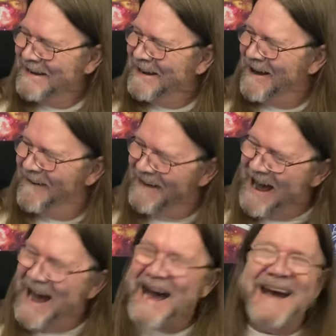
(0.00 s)
All
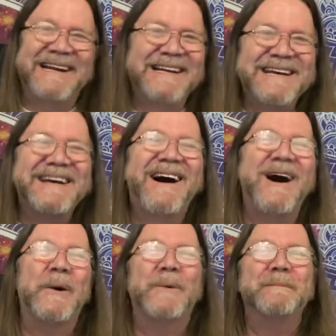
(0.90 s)
right,
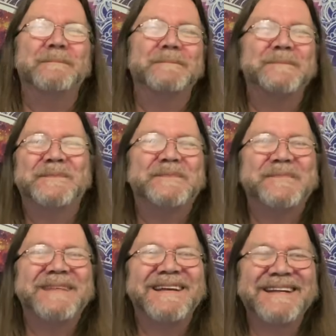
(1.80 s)
Leo.
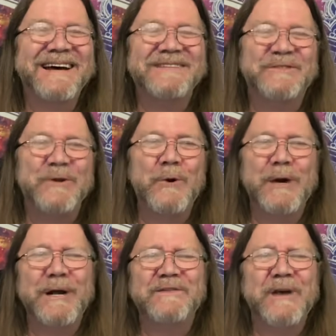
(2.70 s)
Let's do it.
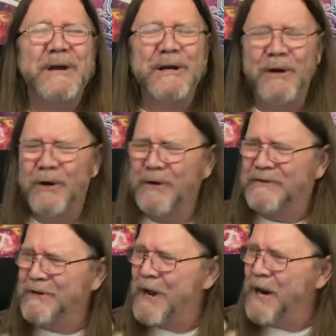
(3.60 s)
Let's take a little
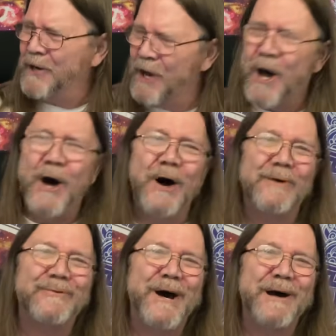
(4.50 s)
look-see I
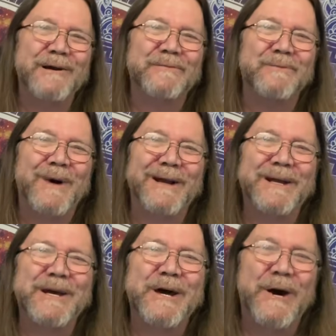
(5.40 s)
love right here from my
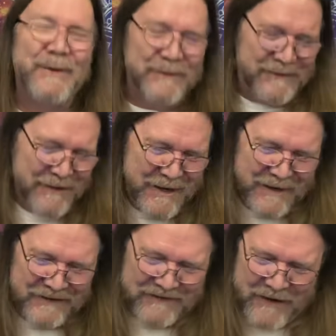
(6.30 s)
Leos.
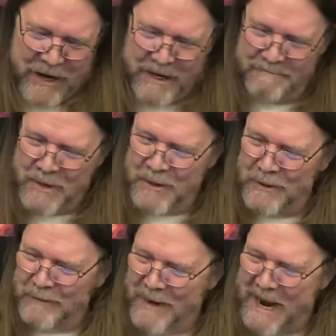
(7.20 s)
Sun,
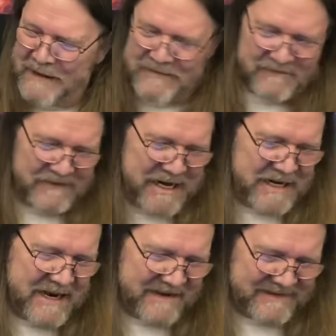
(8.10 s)
Moon, Rising,
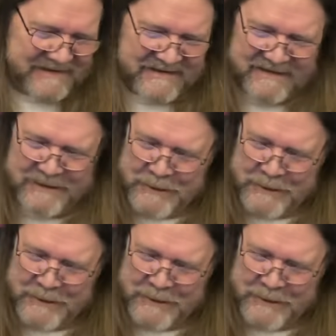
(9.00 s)
Venus.